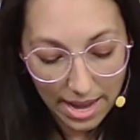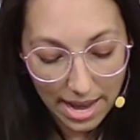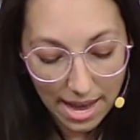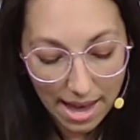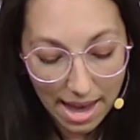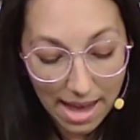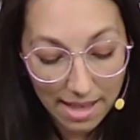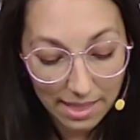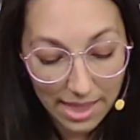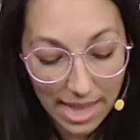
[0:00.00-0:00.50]

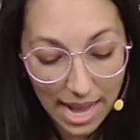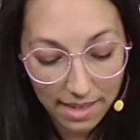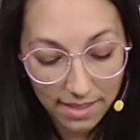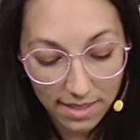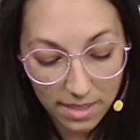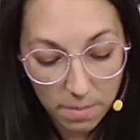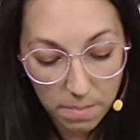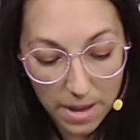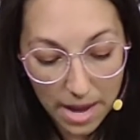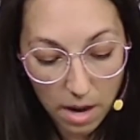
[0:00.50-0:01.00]
At
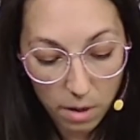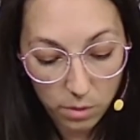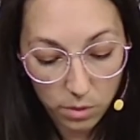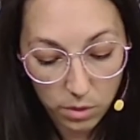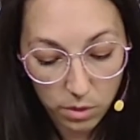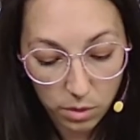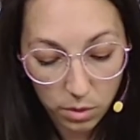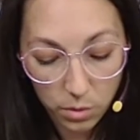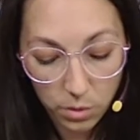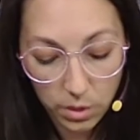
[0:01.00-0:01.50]
last the Mouse,
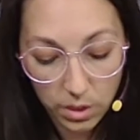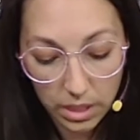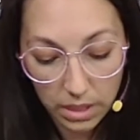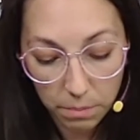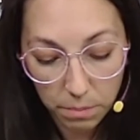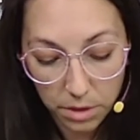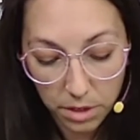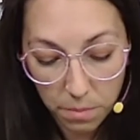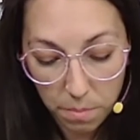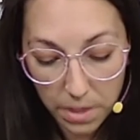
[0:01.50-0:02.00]
who
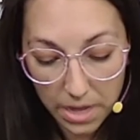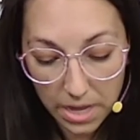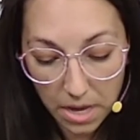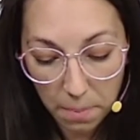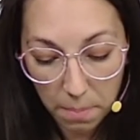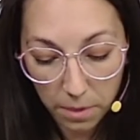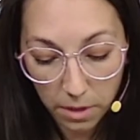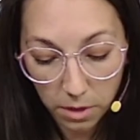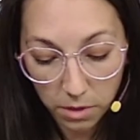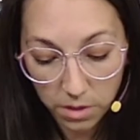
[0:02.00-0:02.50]
seemed to be a
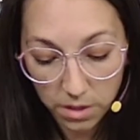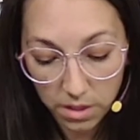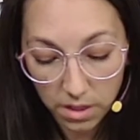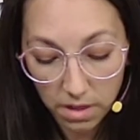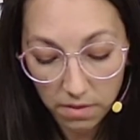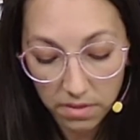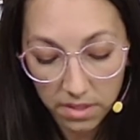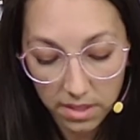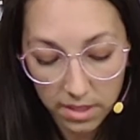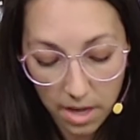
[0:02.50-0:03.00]
person
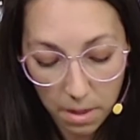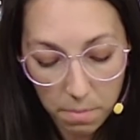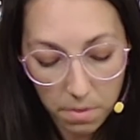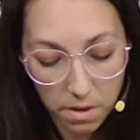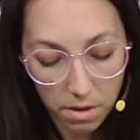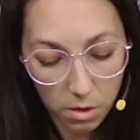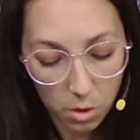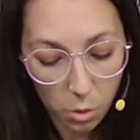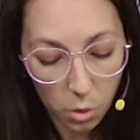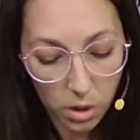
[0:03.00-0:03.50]
of some
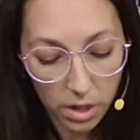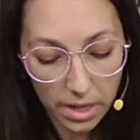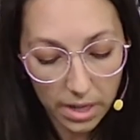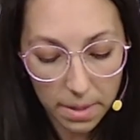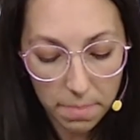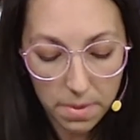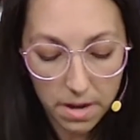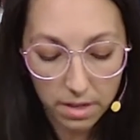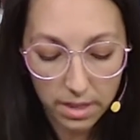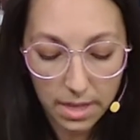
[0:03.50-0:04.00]
authority
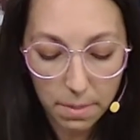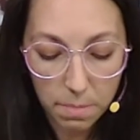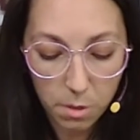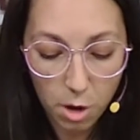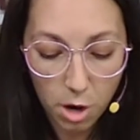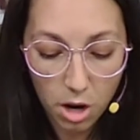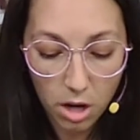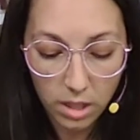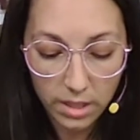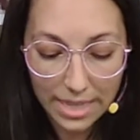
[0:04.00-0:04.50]
among them,
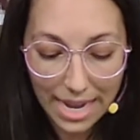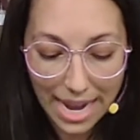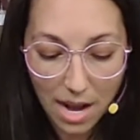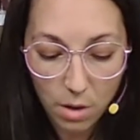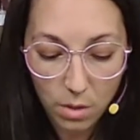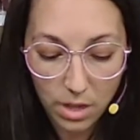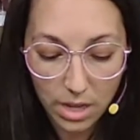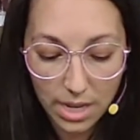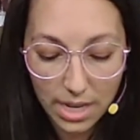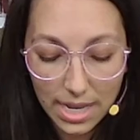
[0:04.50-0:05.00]
called
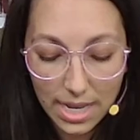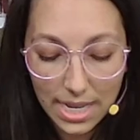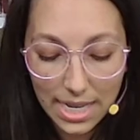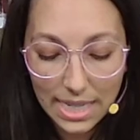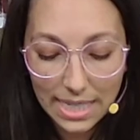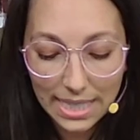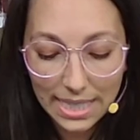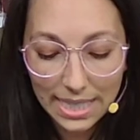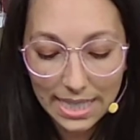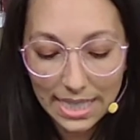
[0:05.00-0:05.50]
out,
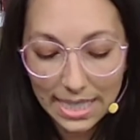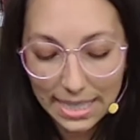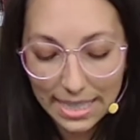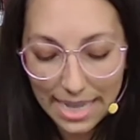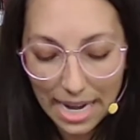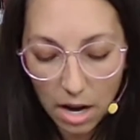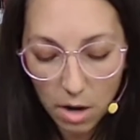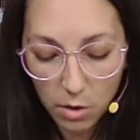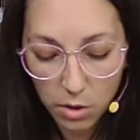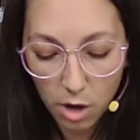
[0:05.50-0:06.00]
"Sit
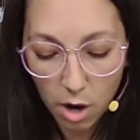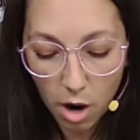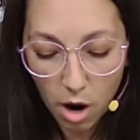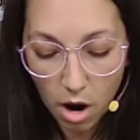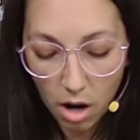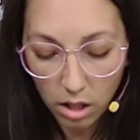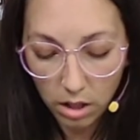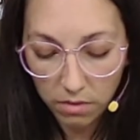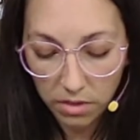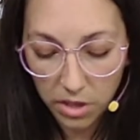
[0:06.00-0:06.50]
down,
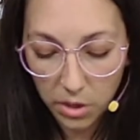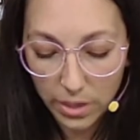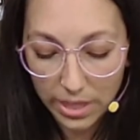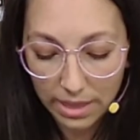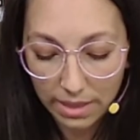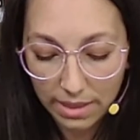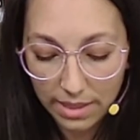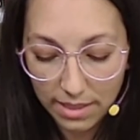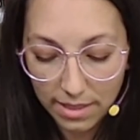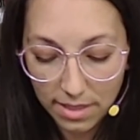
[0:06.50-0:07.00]
all of you,
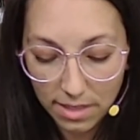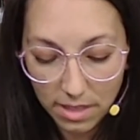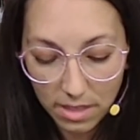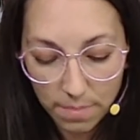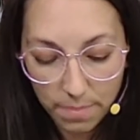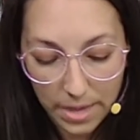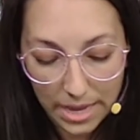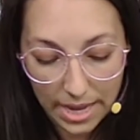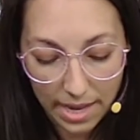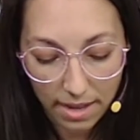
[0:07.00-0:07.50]
and listen to
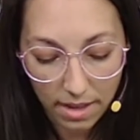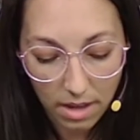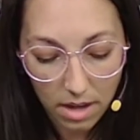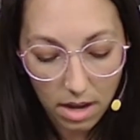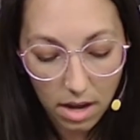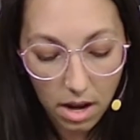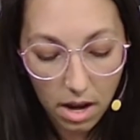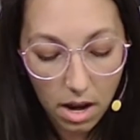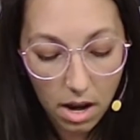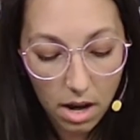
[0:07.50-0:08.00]
me.
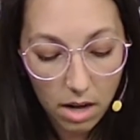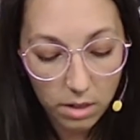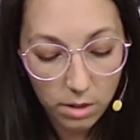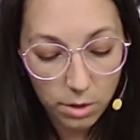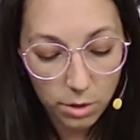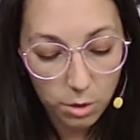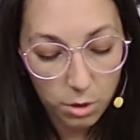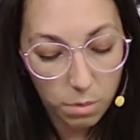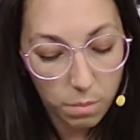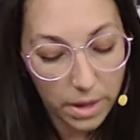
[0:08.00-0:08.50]
I'll
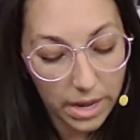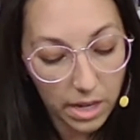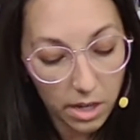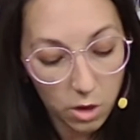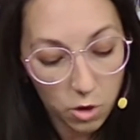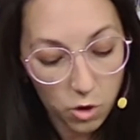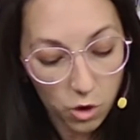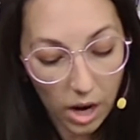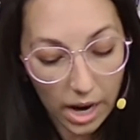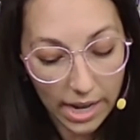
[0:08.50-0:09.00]
soon make you
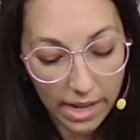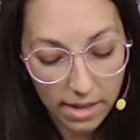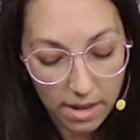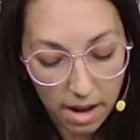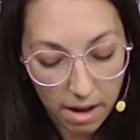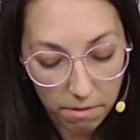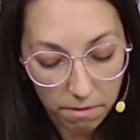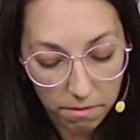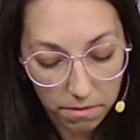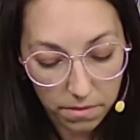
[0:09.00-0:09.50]
dry
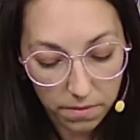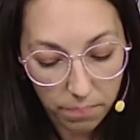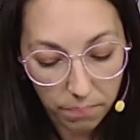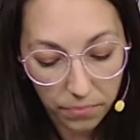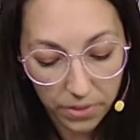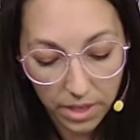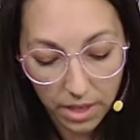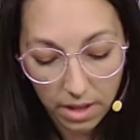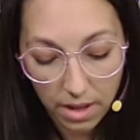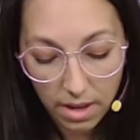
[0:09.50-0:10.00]
enough."
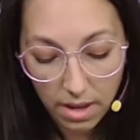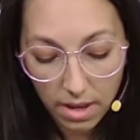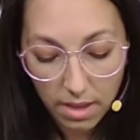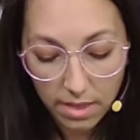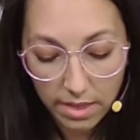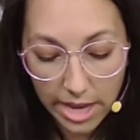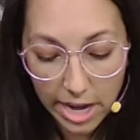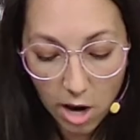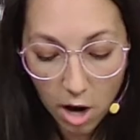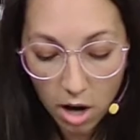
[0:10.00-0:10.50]

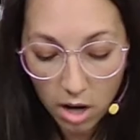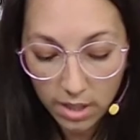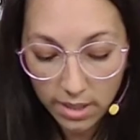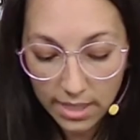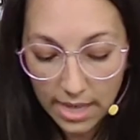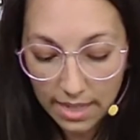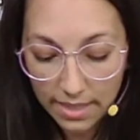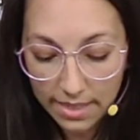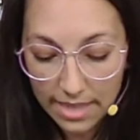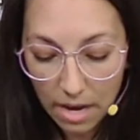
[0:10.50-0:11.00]
They all
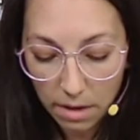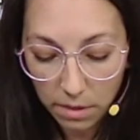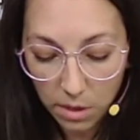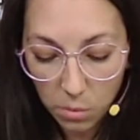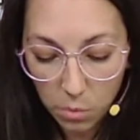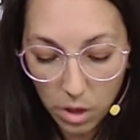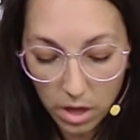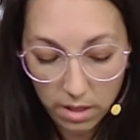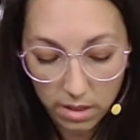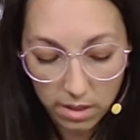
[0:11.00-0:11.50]
sat down at
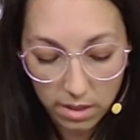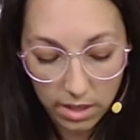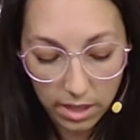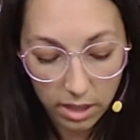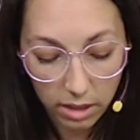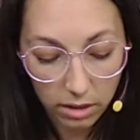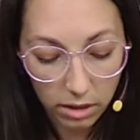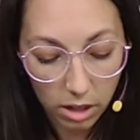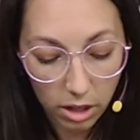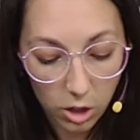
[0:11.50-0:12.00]
once in
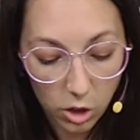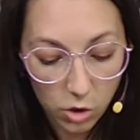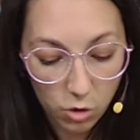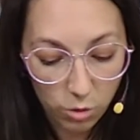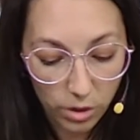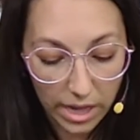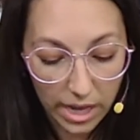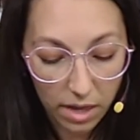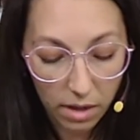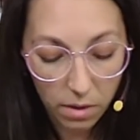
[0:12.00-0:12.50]
a large
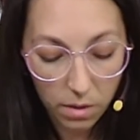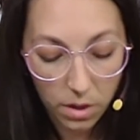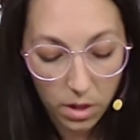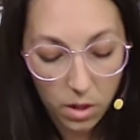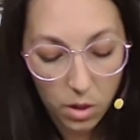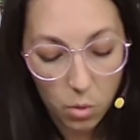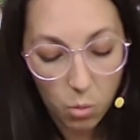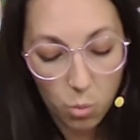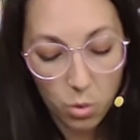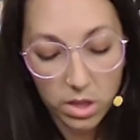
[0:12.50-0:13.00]
ring,
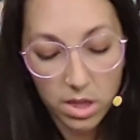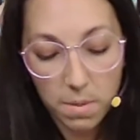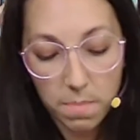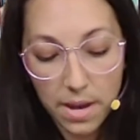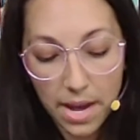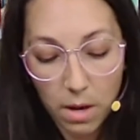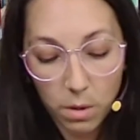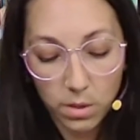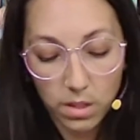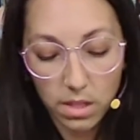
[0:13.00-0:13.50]
with the
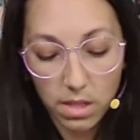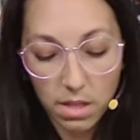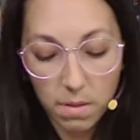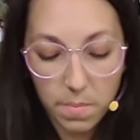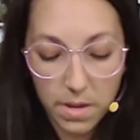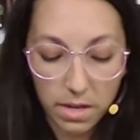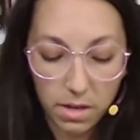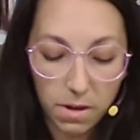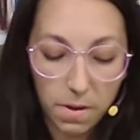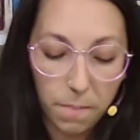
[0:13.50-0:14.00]
Mouse in the
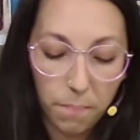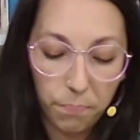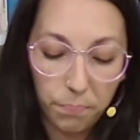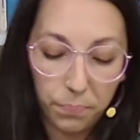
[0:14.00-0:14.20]
middle.